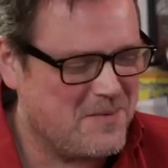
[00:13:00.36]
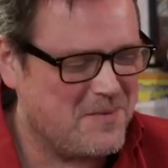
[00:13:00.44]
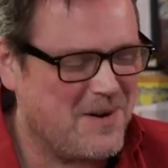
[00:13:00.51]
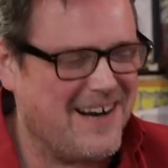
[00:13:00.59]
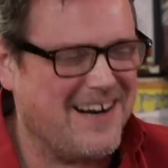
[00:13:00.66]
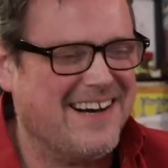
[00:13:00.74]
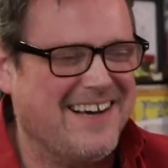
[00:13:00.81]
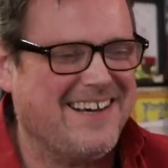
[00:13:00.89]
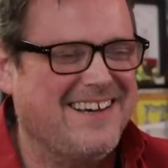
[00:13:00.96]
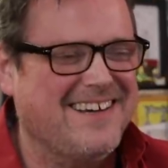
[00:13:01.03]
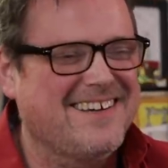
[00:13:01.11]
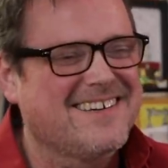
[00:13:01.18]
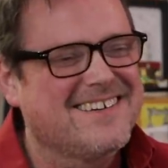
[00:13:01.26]
Why?
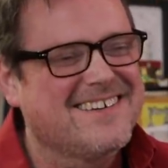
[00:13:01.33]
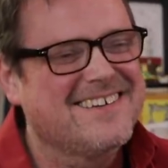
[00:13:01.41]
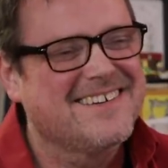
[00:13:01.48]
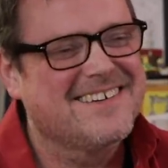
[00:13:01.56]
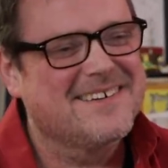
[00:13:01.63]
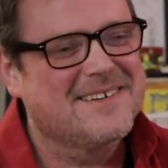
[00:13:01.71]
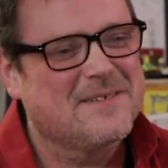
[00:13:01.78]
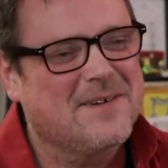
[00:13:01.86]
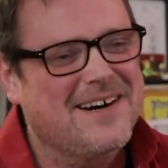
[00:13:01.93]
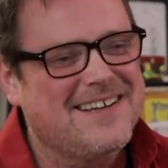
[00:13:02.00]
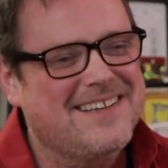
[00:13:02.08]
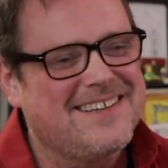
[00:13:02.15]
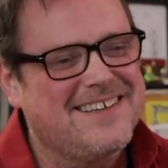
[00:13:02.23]

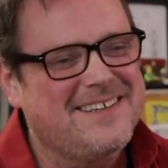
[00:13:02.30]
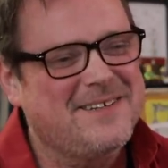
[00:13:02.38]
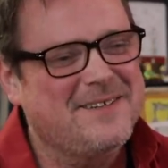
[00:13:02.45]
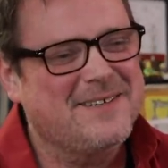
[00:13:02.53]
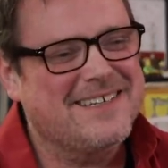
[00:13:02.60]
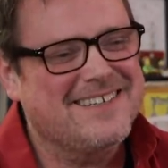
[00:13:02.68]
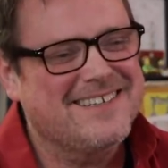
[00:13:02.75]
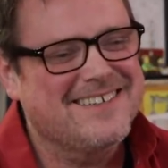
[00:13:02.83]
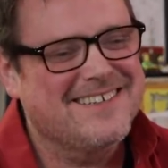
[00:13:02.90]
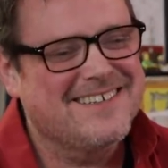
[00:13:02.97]
Why did they do it?